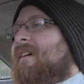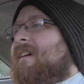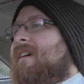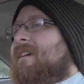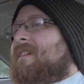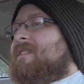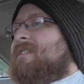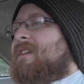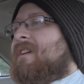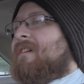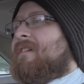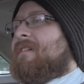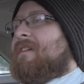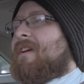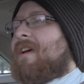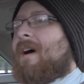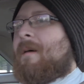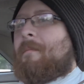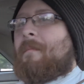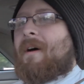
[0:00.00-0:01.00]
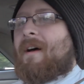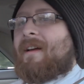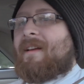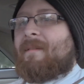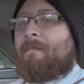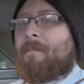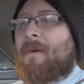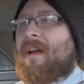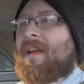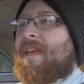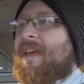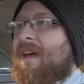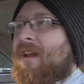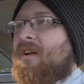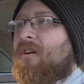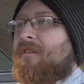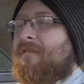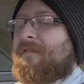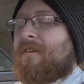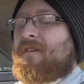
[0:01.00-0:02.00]
you know, you got my
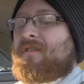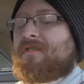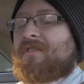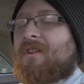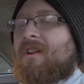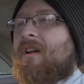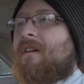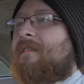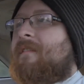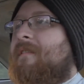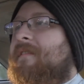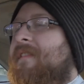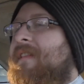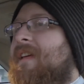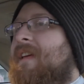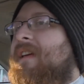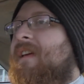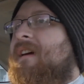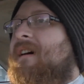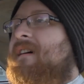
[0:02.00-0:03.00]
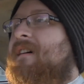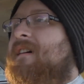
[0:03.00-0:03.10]
ghetto version of the